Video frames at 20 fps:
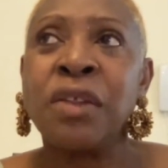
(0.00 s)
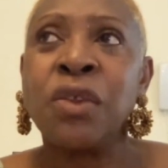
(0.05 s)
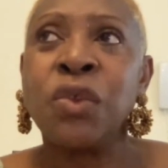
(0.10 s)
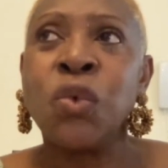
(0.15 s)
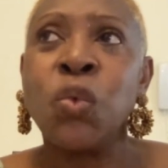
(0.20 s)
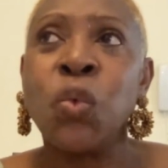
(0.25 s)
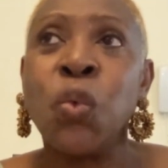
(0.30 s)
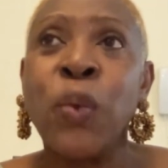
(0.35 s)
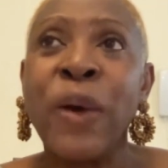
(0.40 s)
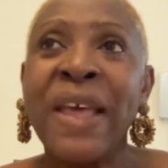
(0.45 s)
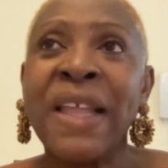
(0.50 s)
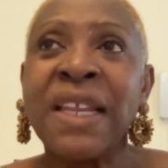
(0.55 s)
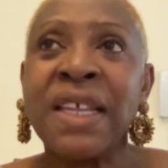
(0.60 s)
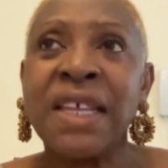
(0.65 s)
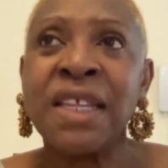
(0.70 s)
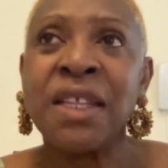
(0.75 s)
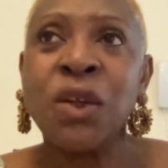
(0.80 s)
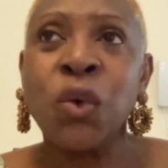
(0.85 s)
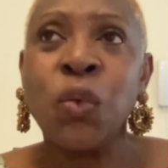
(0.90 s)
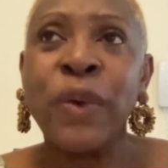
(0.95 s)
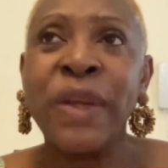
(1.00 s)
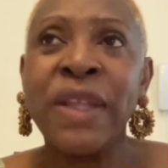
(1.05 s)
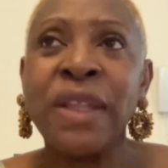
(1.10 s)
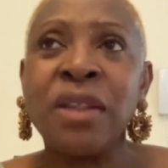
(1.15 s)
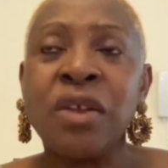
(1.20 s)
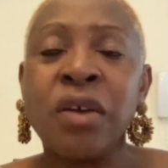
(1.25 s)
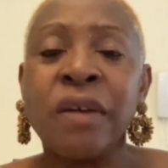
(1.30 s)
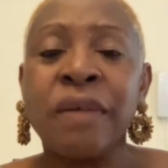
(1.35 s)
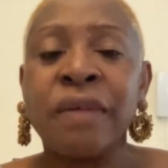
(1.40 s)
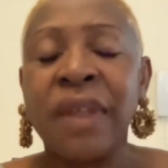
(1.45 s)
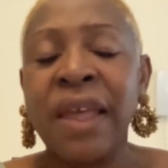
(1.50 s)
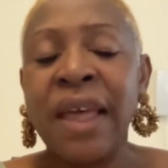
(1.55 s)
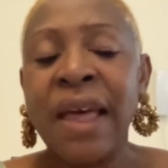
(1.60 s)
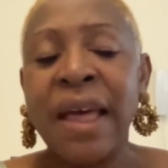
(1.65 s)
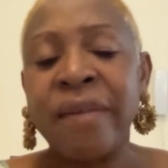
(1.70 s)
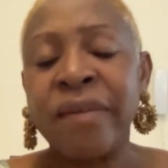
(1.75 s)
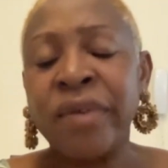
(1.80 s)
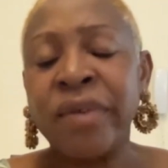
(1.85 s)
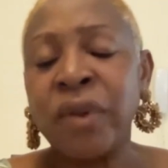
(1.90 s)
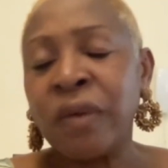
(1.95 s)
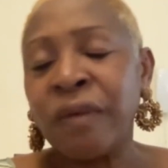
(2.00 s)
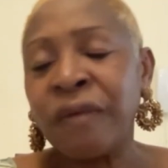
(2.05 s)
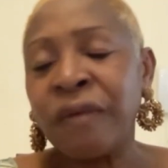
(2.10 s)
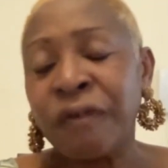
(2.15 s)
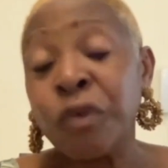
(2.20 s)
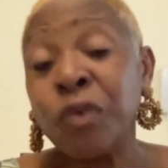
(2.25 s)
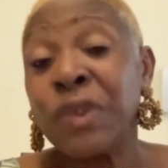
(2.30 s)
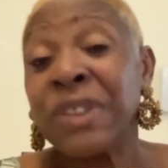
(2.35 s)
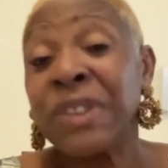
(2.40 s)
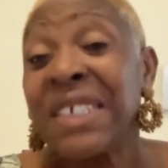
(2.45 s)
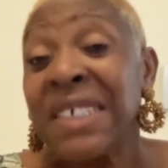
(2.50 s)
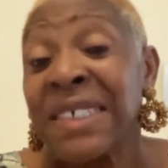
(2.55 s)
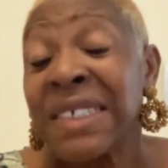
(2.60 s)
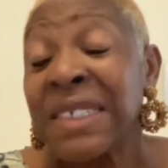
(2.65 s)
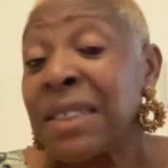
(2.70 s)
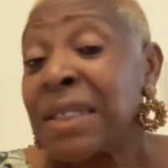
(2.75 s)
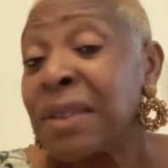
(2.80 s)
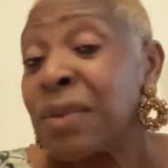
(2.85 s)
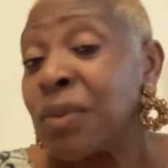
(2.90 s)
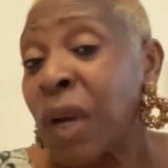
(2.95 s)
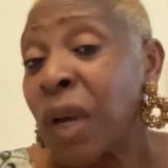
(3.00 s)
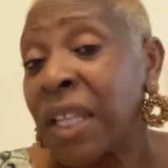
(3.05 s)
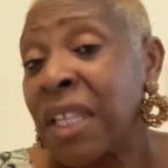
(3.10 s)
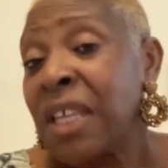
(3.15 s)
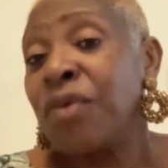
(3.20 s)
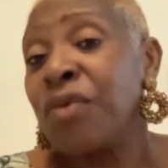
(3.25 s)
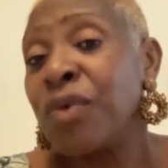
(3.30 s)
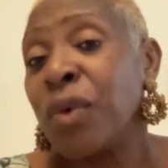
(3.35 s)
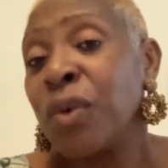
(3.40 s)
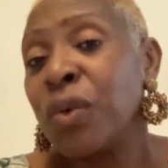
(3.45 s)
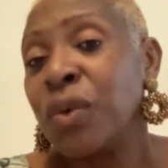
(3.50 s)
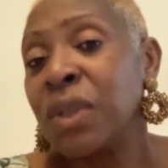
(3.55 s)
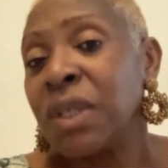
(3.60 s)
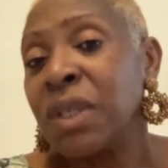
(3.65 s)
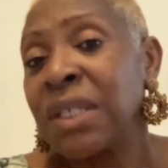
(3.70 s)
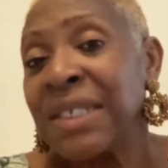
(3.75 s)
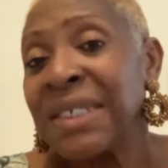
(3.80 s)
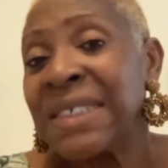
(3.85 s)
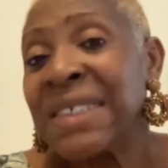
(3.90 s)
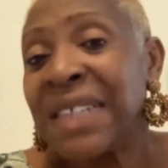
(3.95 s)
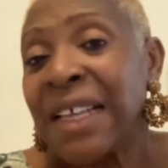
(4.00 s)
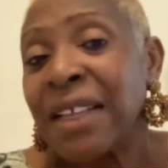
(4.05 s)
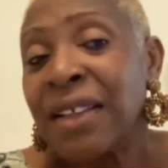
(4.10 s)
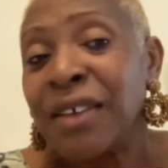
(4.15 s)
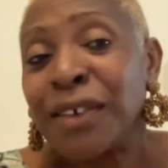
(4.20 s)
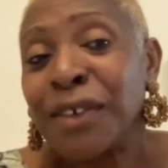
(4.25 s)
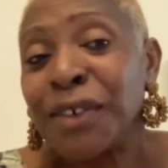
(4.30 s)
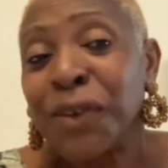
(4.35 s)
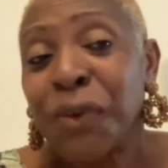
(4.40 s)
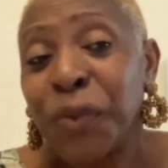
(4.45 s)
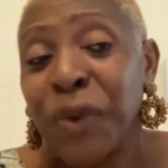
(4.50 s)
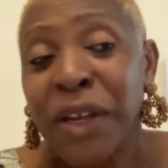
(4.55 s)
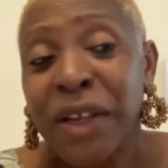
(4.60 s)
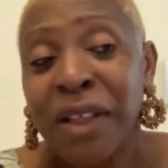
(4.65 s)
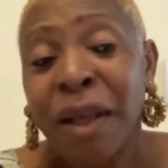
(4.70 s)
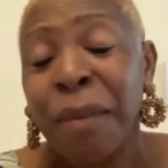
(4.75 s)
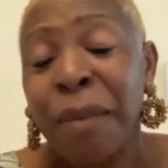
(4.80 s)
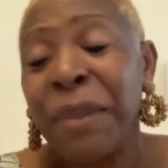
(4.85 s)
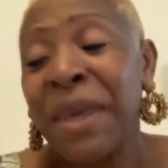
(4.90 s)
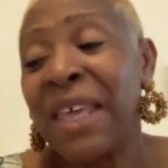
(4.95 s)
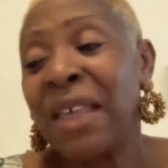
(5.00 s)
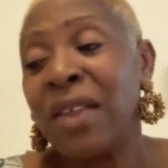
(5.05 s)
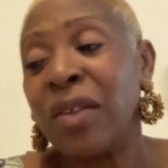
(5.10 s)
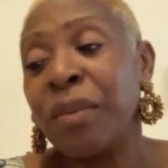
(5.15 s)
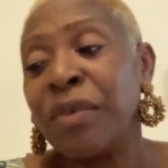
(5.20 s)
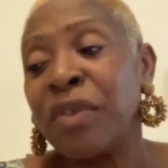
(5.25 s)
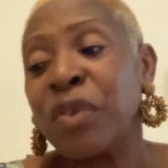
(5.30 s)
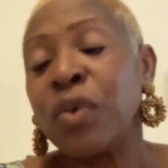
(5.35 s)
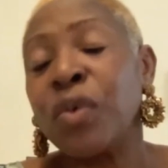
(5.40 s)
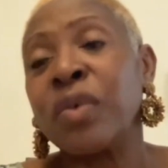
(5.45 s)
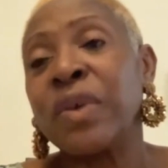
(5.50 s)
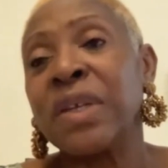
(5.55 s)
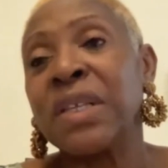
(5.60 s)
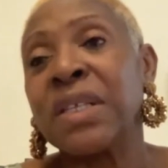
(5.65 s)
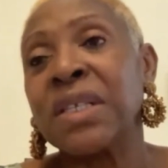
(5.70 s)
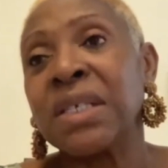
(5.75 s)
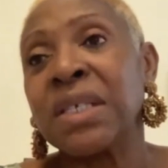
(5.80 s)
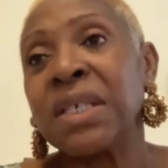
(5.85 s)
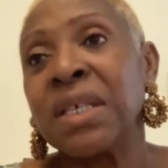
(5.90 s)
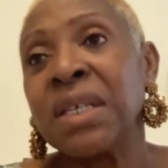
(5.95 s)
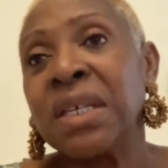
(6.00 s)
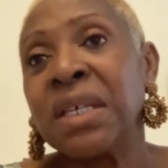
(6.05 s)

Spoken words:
do well in the winter if they have no food. This is what he wrote in his letter. So we're not making up stories.